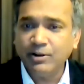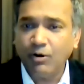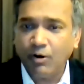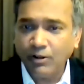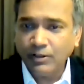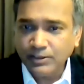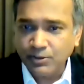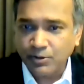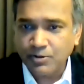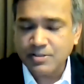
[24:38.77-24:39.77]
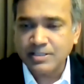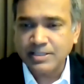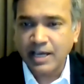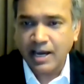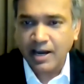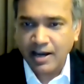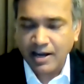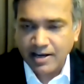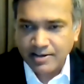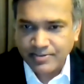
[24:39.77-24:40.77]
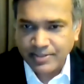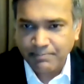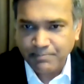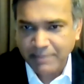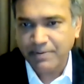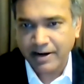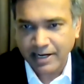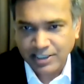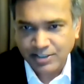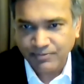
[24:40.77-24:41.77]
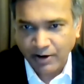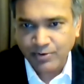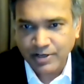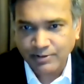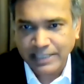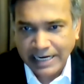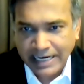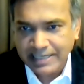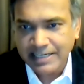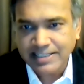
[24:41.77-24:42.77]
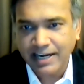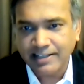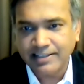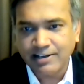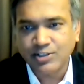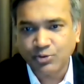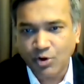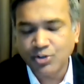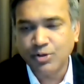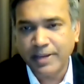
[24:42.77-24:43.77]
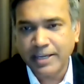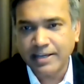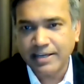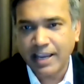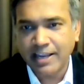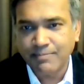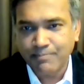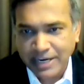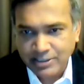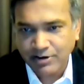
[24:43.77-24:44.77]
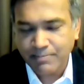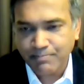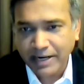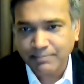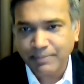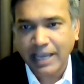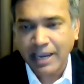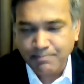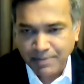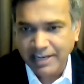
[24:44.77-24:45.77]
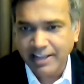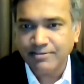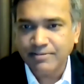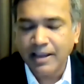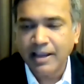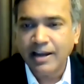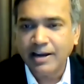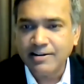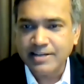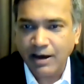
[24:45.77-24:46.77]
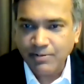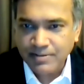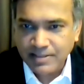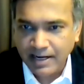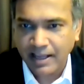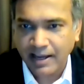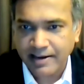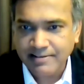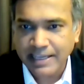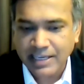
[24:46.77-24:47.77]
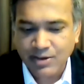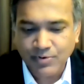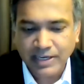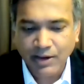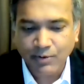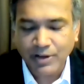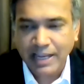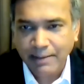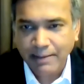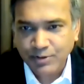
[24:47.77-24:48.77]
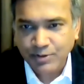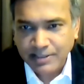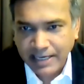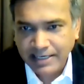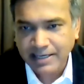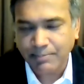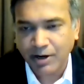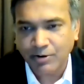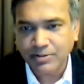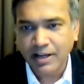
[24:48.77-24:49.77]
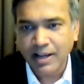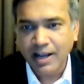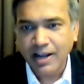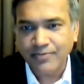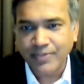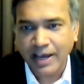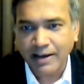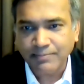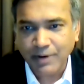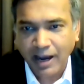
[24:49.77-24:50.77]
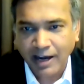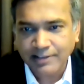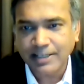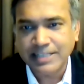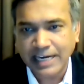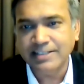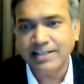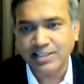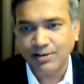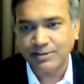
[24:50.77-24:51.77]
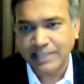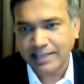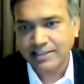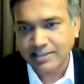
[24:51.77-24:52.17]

although the paper has found out that initially there is not going to be any major impact, but I believe down the line, the UK will have to think about the other changes, that